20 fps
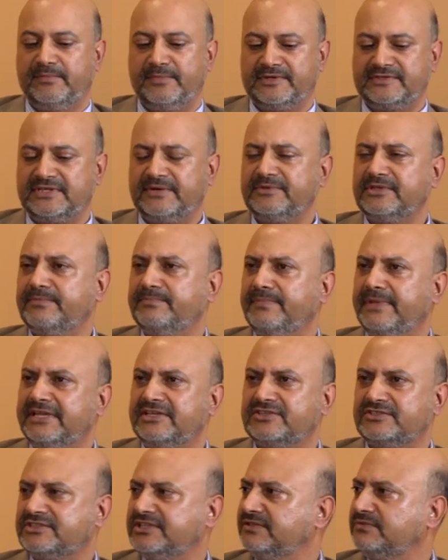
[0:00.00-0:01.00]
But some of the
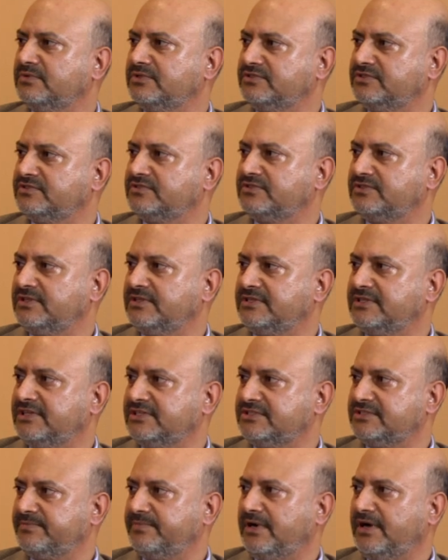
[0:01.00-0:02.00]
major things we'll just
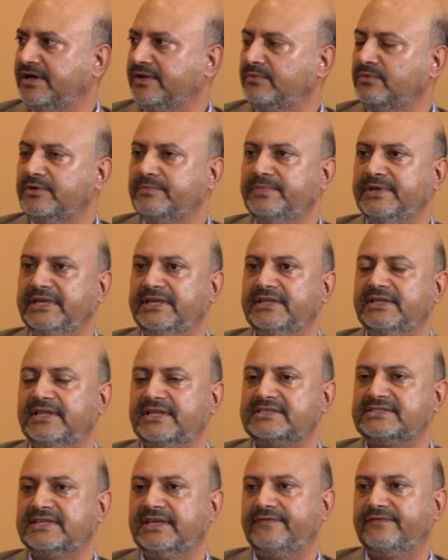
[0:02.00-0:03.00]
touch upon would be,
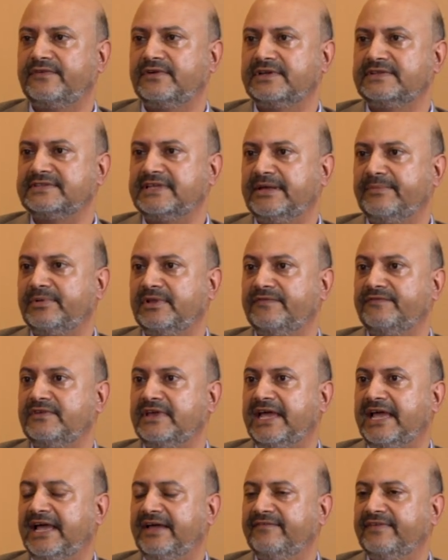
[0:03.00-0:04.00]
let's say, for example, if
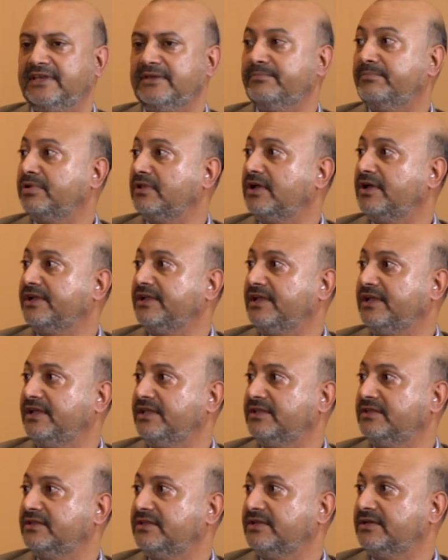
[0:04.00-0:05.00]
you have any blood
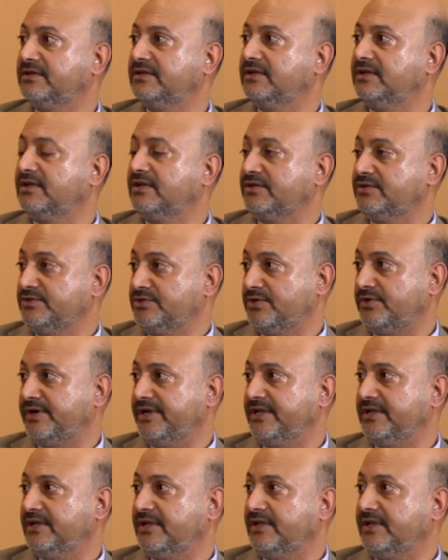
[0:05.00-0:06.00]
in the
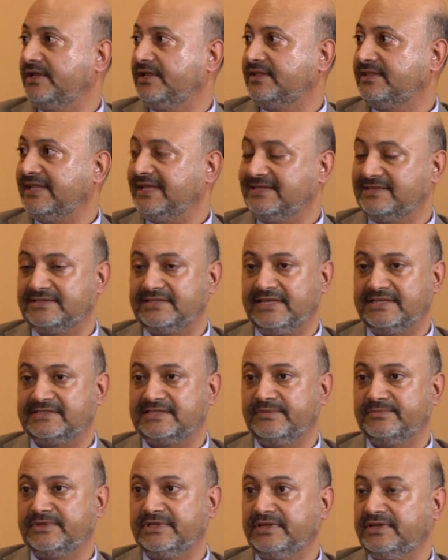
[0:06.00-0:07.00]
urine. Okay. That's, that's
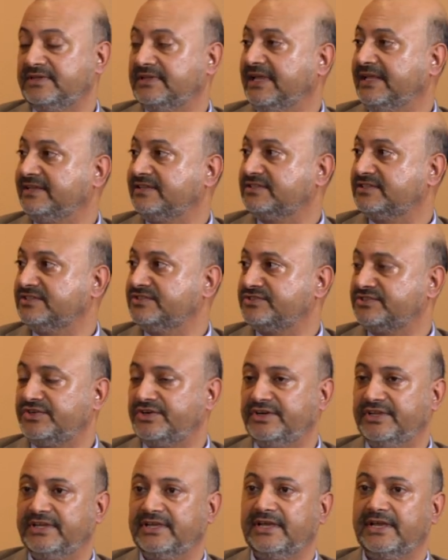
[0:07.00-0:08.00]
something that's
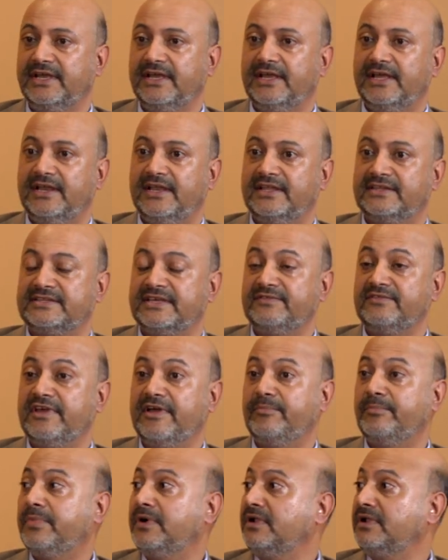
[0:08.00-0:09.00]
concerning. Mm. Let's say you
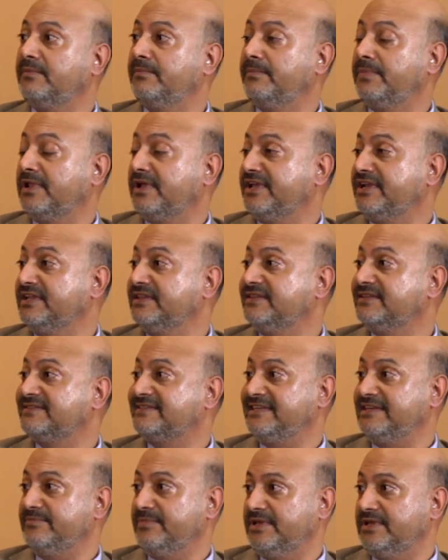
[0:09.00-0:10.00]
have blood in the
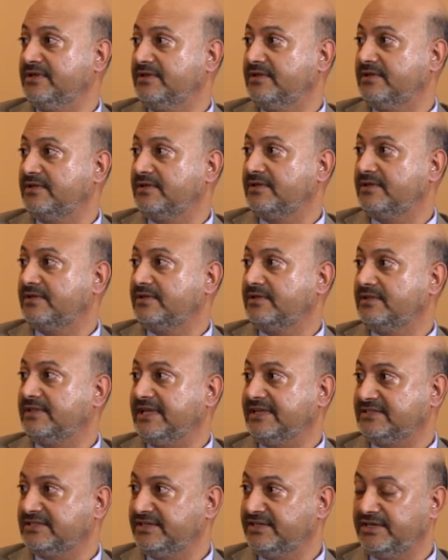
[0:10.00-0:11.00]
semen. Okay.
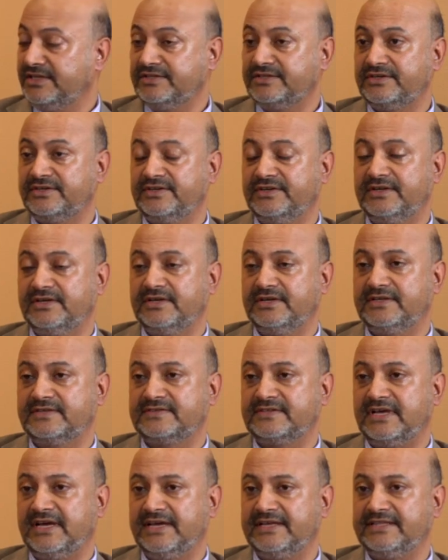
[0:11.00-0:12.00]
That's another uh,
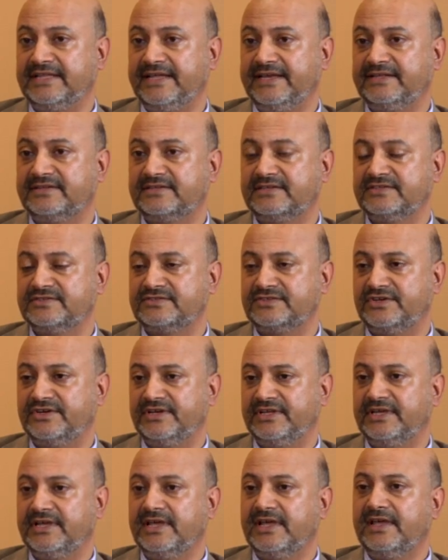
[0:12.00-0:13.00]
sign that is
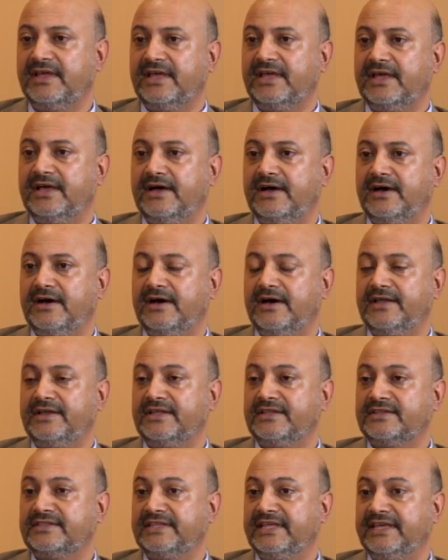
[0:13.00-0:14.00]
concerning. Uh,
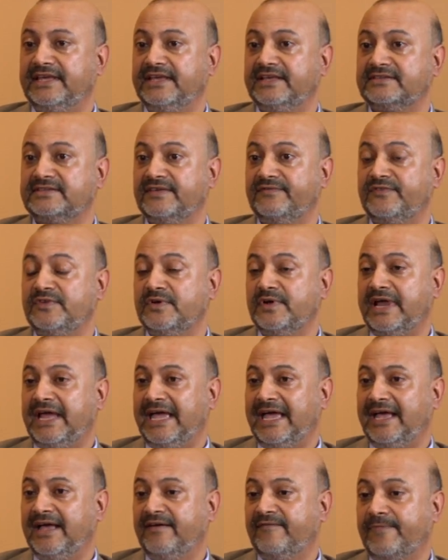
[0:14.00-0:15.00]
another thing is if you
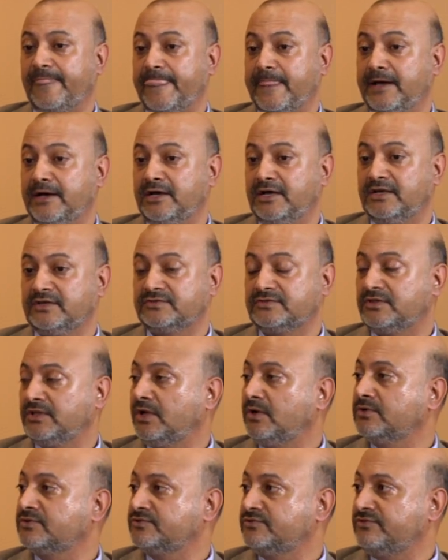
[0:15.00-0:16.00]
have a uh,
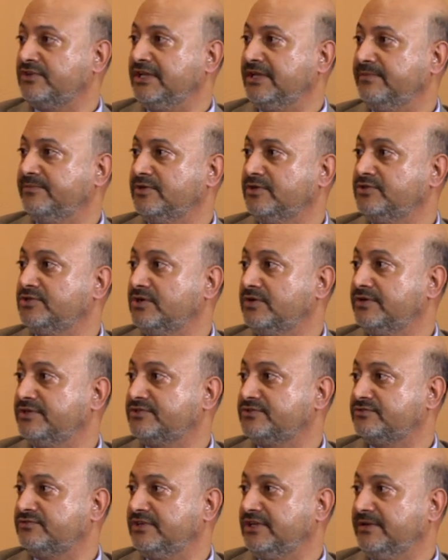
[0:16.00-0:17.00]
slow stream, your urine
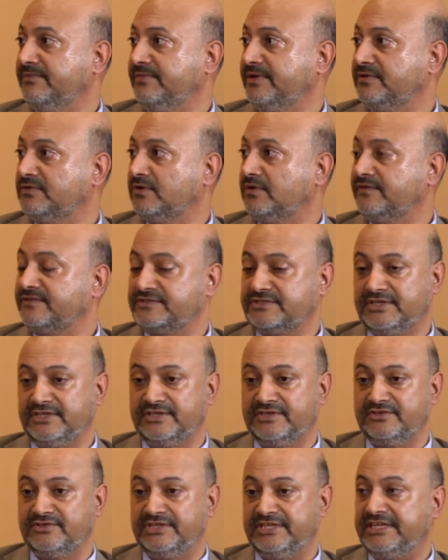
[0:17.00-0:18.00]
stream is mm -hmm. all of mm-hmm. a
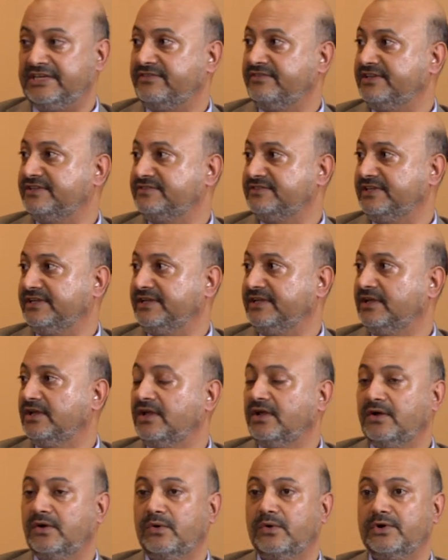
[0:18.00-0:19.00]
sudden decreasing,
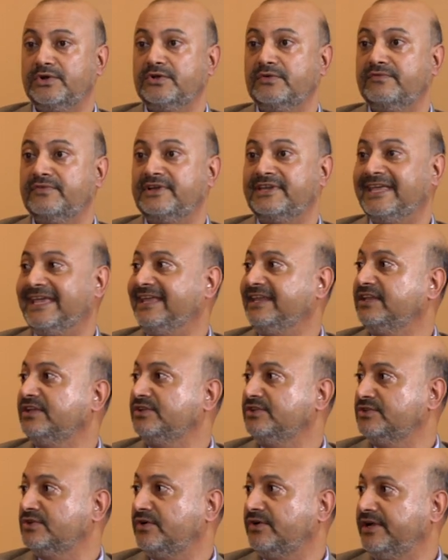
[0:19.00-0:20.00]
or you're retaining
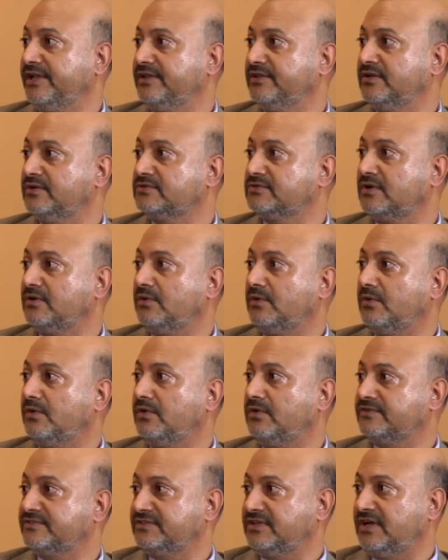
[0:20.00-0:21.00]
urine. Those are
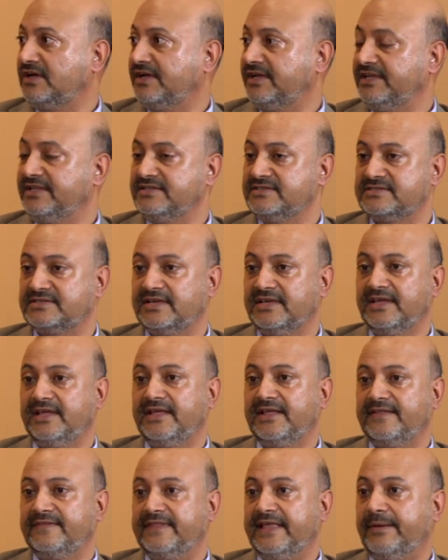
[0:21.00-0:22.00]
all signs
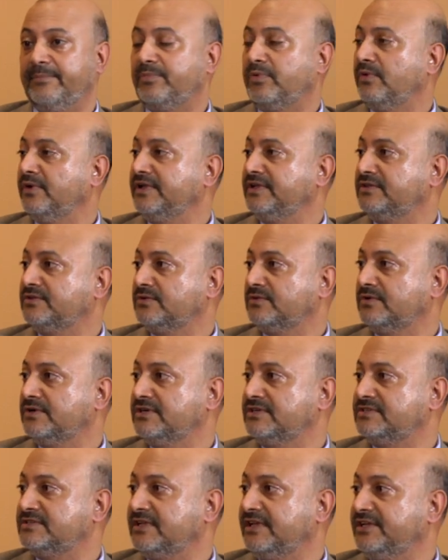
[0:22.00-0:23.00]
that point
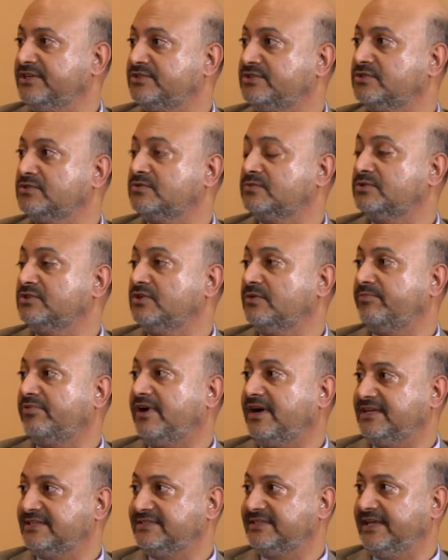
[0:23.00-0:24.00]
towards issues with your
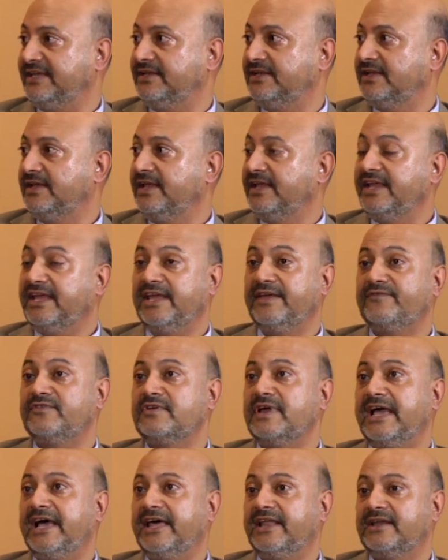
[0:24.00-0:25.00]
prostate. If
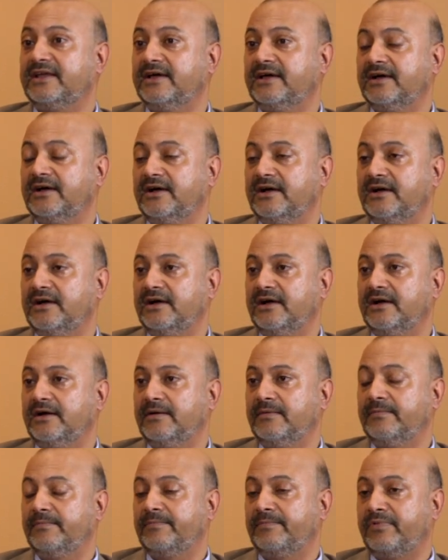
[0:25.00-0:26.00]
you had
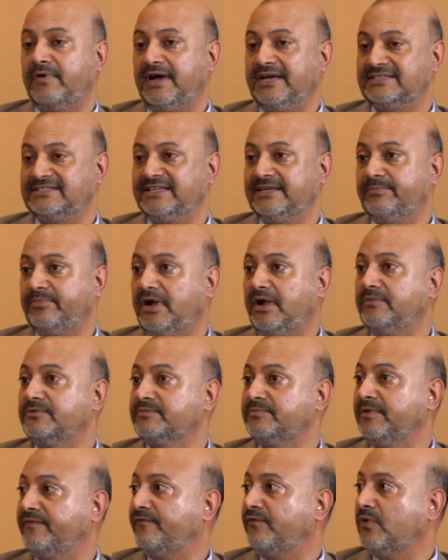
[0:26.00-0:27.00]
uh, prostate
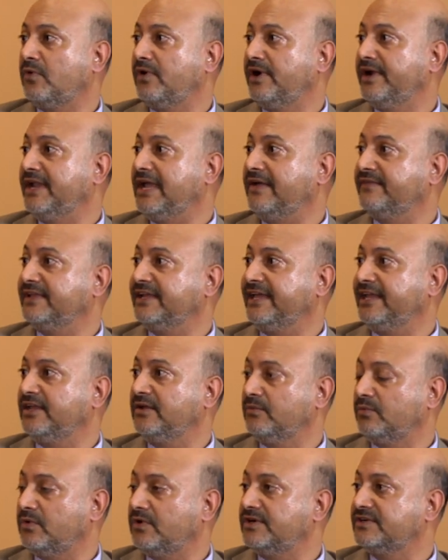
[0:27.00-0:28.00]
problems before and now they're
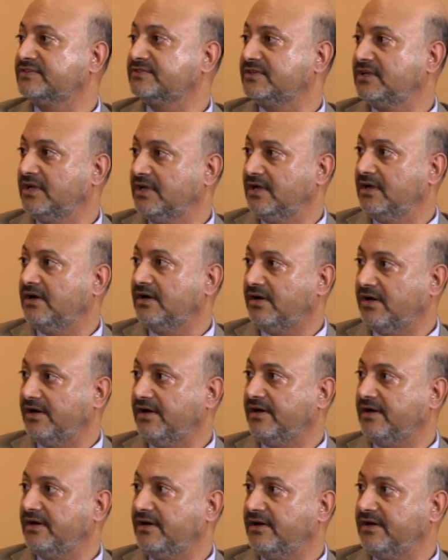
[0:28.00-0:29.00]
getting worse,
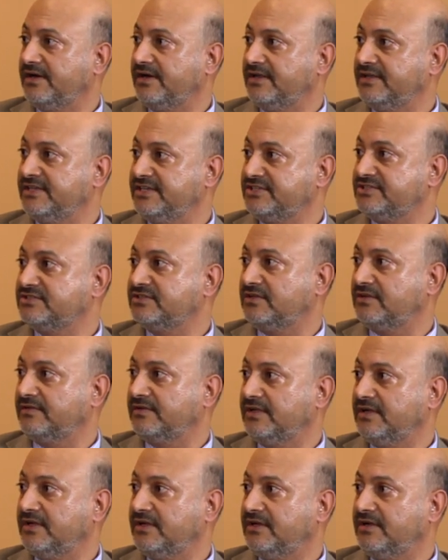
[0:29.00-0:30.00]
are, are
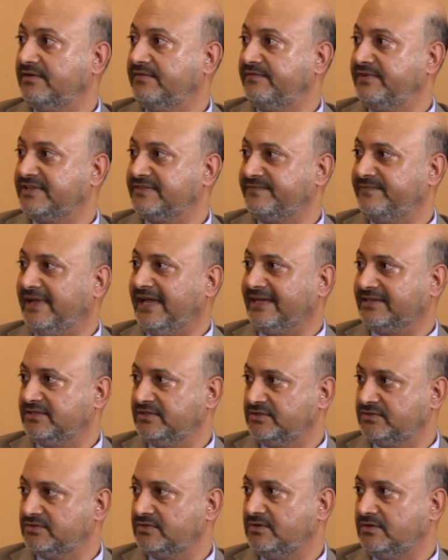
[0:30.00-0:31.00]
additional uh, risk
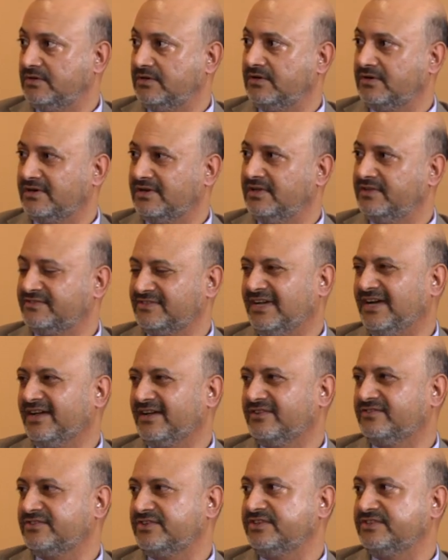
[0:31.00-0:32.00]
factors or, mm -hmm.
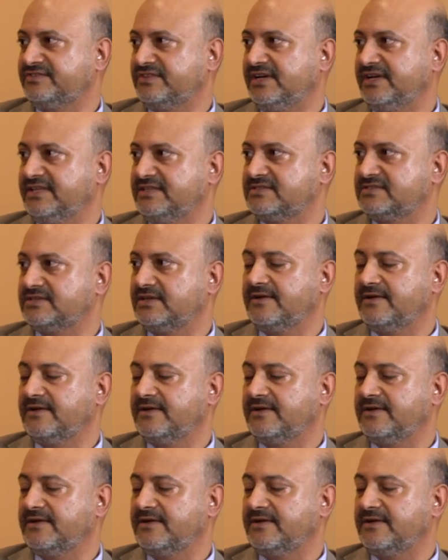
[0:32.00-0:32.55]
concerning signs.